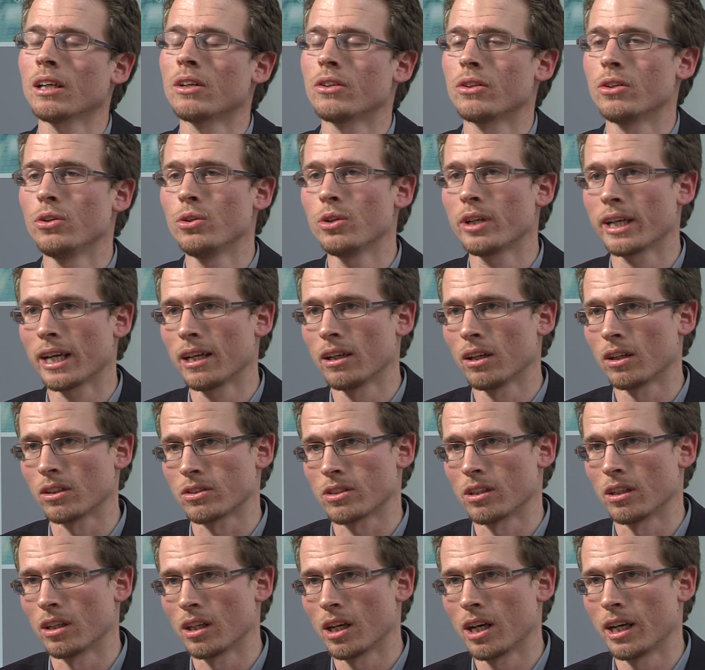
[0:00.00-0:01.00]
The UK
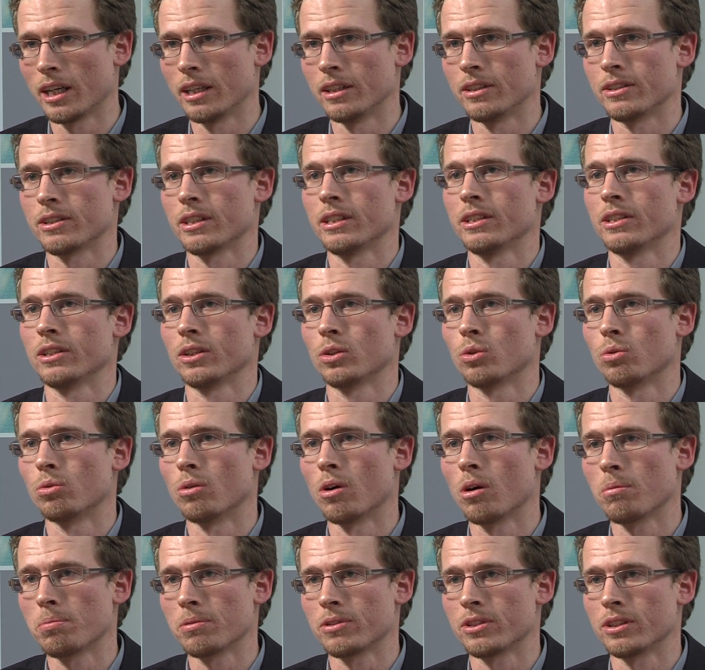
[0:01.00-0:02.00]
LOCKSS Alliance is a
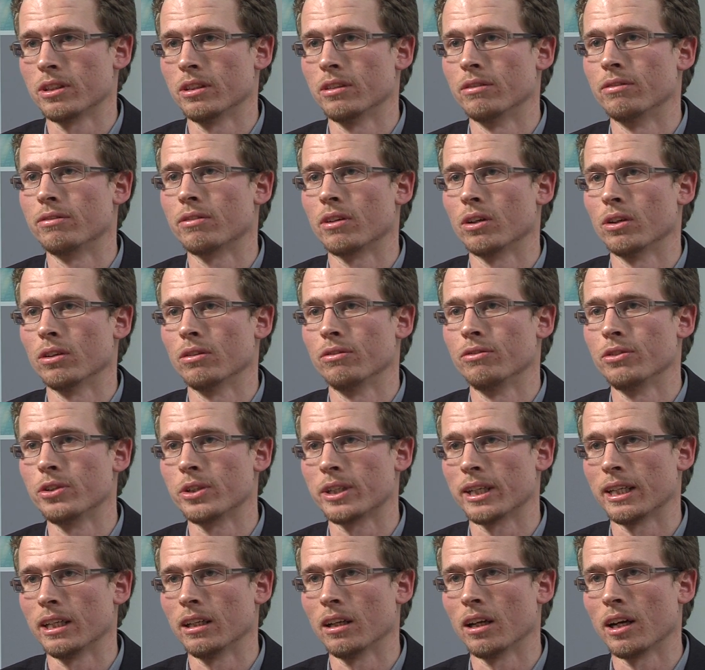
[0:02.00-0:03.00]
cooperative of
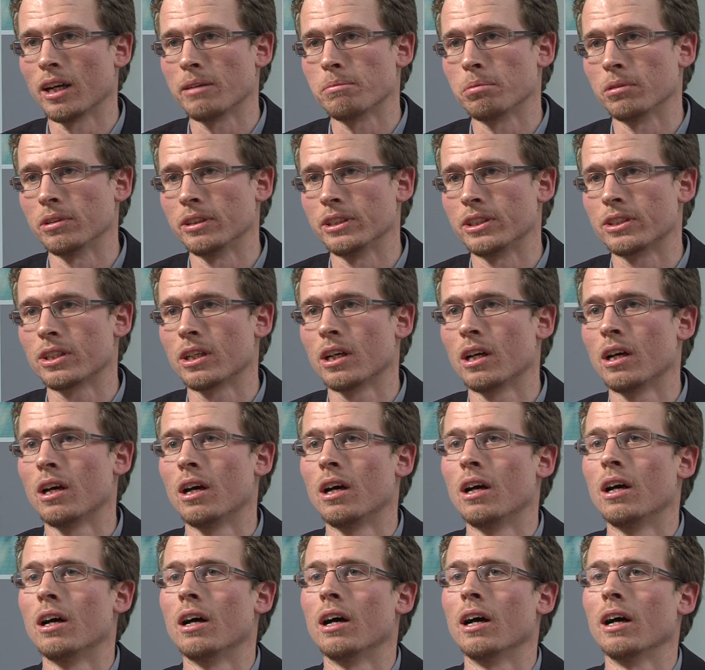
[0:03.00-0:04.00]
UK libraries
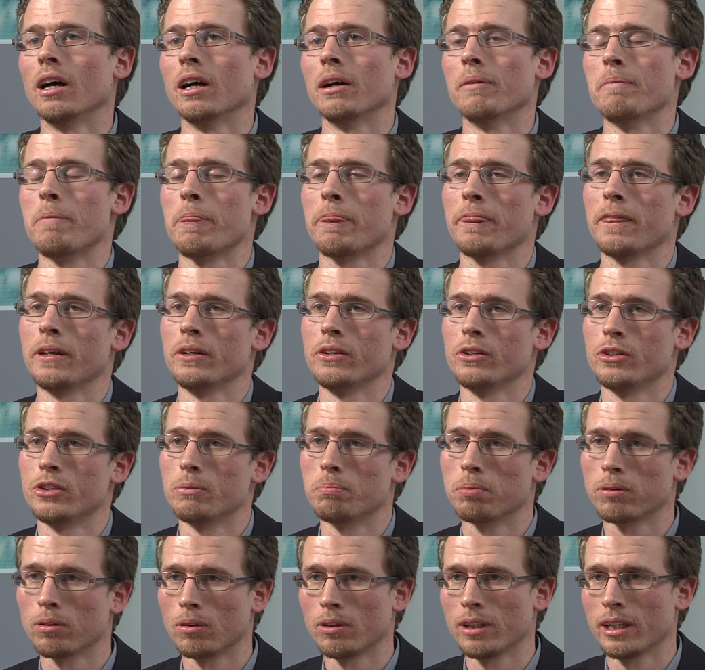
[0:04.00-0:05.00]
um, that are
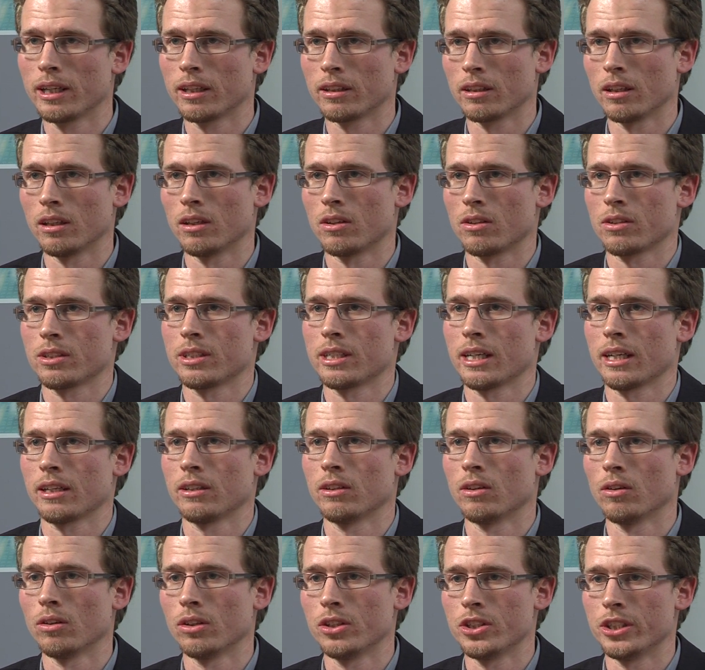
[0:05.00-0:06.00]
deploying the LOCKSS
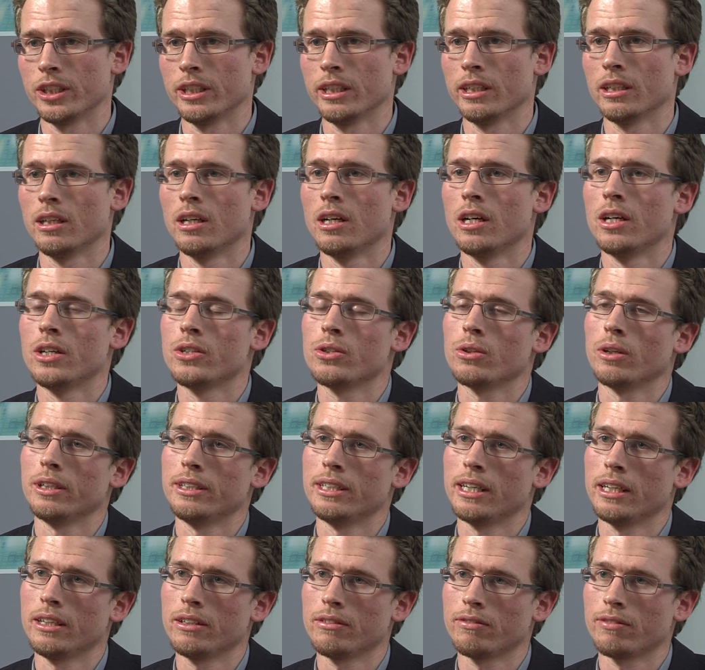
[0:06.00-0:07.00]
technology to
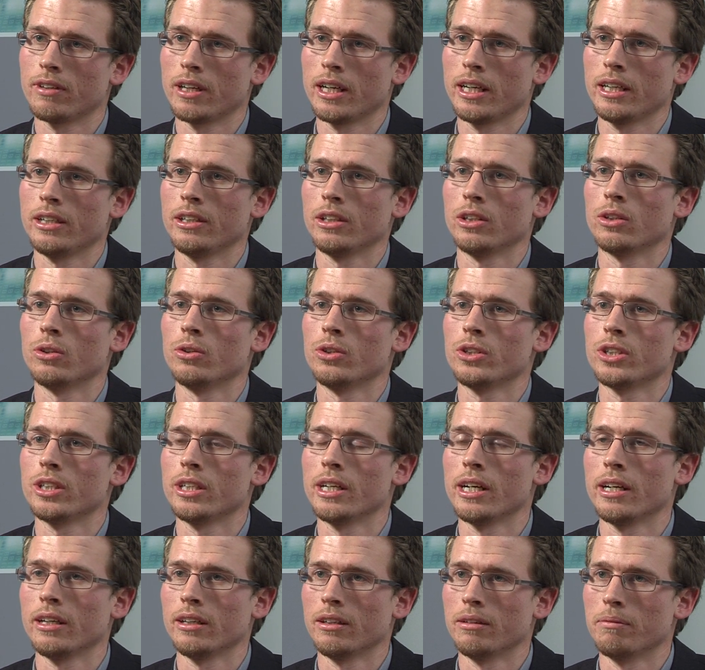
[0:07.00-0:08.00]
identify,
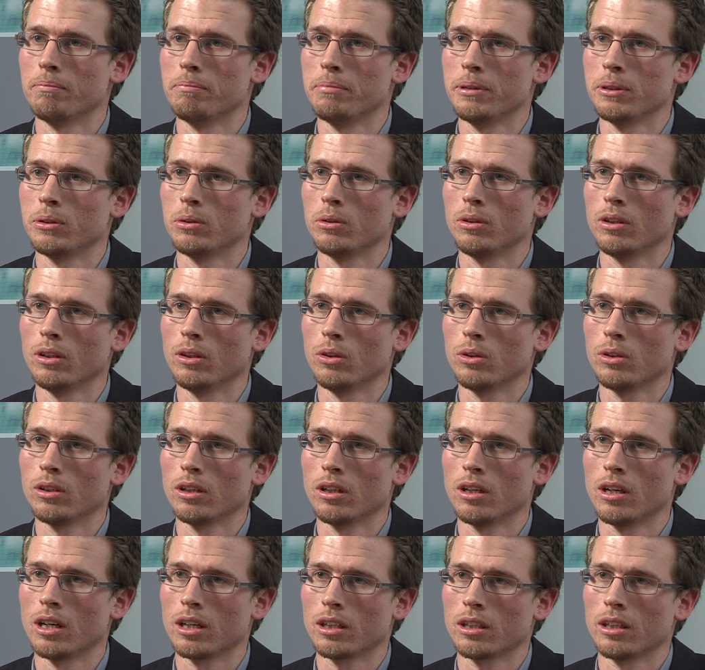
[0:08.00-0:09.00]
negotiate, and build
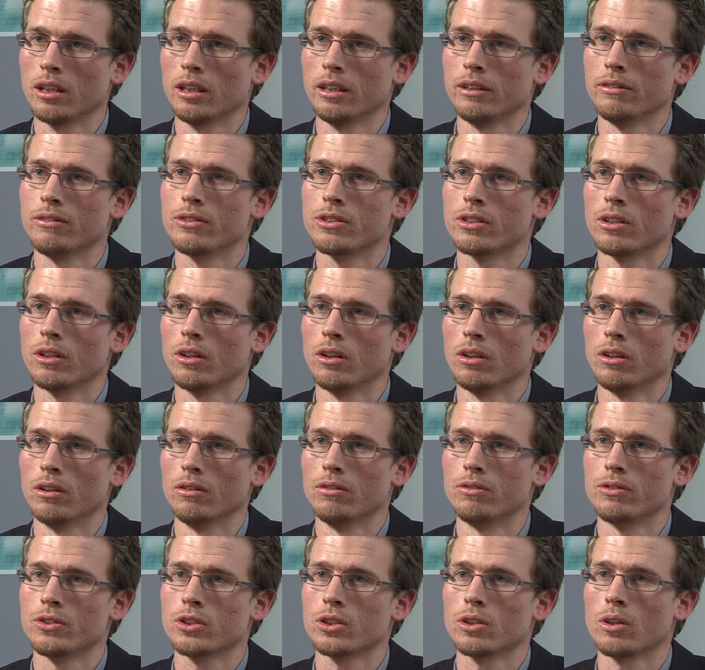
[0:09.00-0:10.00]
local archives
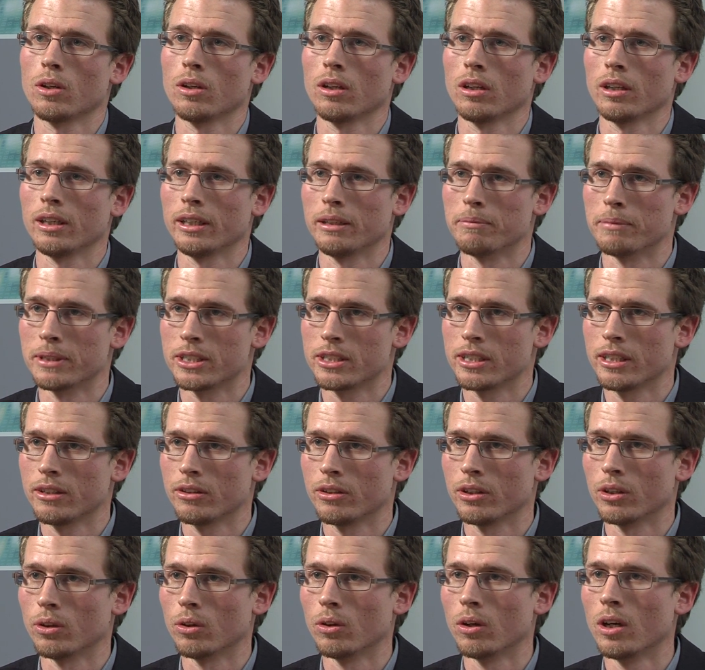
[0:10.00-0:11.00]
of scholarly
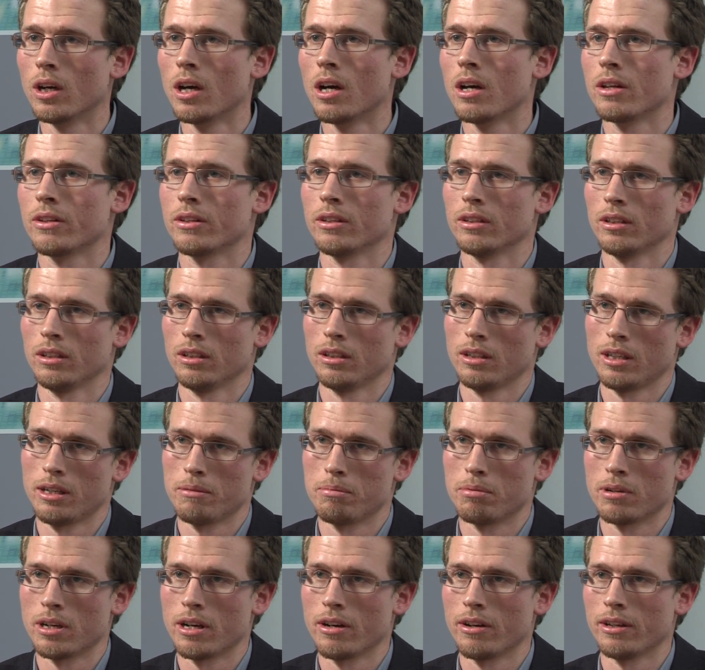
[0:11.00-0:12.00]
material that
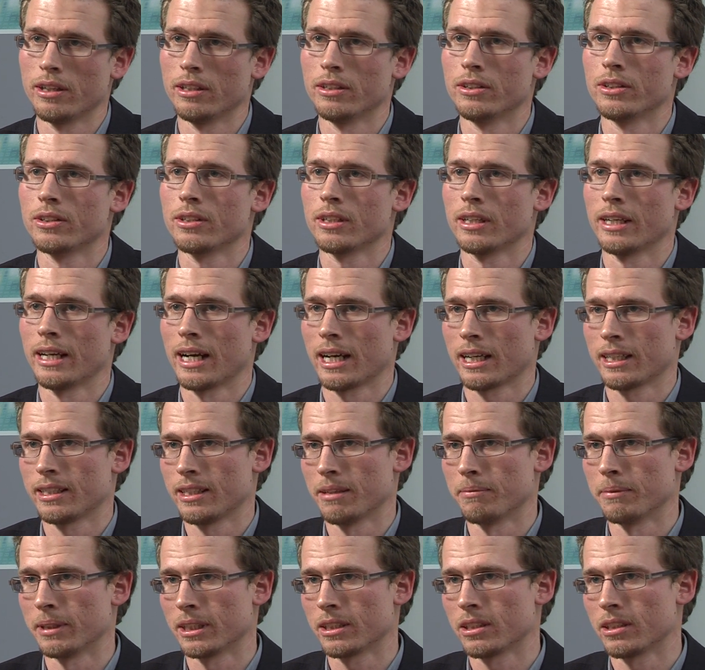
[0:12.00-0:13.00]
librarians and
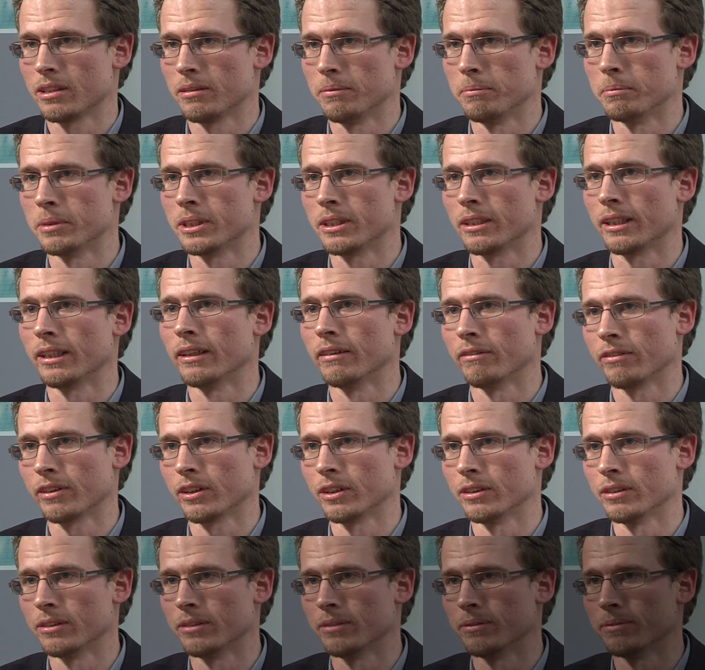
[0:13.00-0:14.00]
academics deem
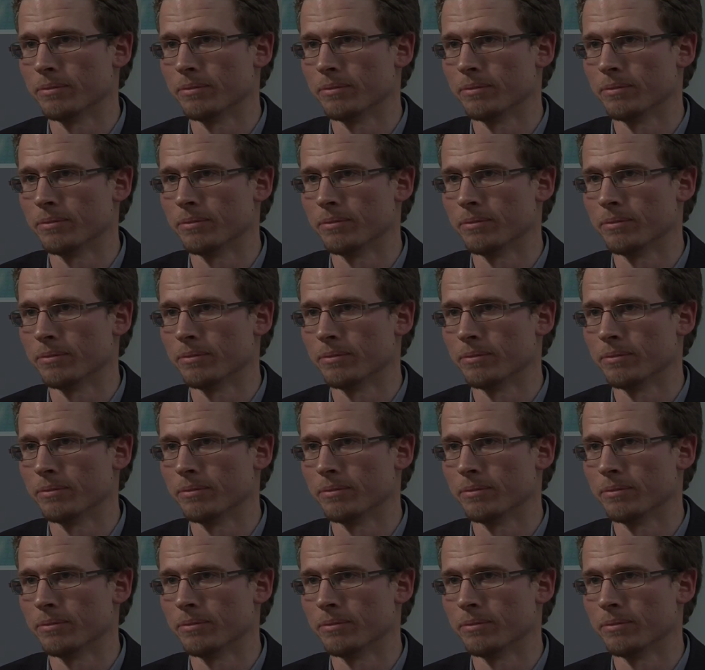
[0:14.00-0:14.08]
significant.